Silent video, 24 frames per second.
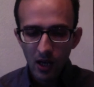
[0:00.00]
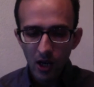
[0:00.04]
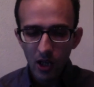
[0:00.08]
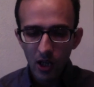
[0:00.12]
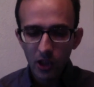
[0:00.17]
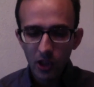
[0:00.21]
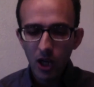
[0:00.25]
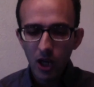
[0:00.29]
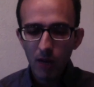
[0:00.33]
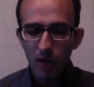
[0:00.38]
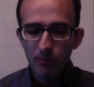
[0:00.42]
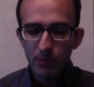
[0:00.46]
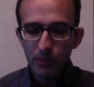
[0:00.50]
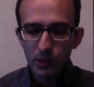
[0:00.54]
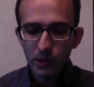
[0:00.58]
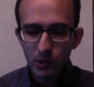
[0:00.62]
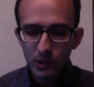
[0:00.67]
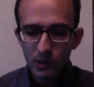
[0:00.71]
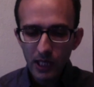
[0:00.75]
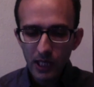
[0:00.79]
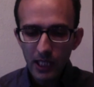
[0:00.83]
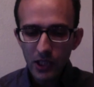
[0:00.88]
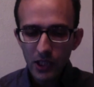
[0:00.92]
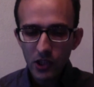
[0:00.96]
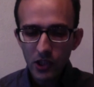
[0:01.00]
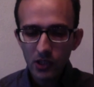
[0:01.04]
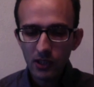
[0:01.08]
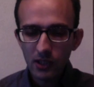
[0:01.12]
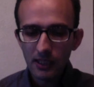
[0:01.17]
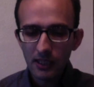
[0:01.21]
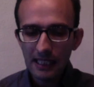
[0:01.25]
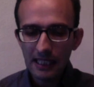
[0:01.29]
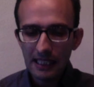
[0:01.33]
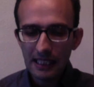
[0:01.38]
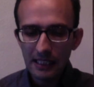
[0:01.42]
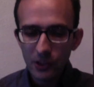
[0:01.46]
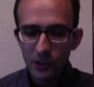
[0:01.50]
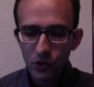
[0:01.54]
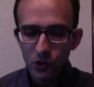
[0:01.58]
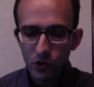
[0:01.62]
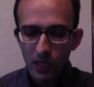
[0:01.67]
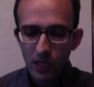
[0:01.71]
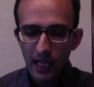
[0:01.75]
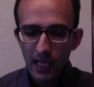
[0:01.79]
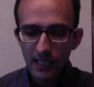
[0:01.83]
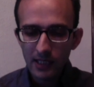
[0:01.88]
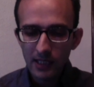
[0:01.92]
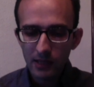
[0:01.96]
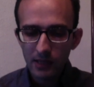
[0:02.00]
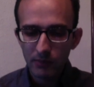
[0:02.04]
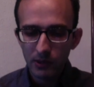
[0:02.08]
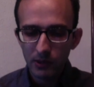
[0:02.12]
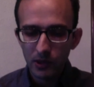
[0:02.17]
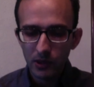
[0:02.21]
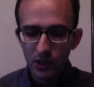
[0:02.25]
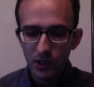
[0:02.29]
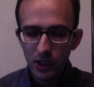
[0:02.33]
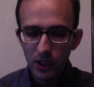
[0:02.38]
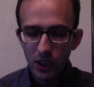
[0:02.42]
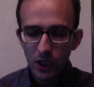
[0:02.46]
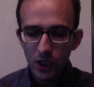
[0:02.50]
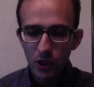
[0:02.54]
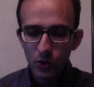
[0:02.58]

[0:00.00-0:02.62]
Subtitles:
are computationally intractable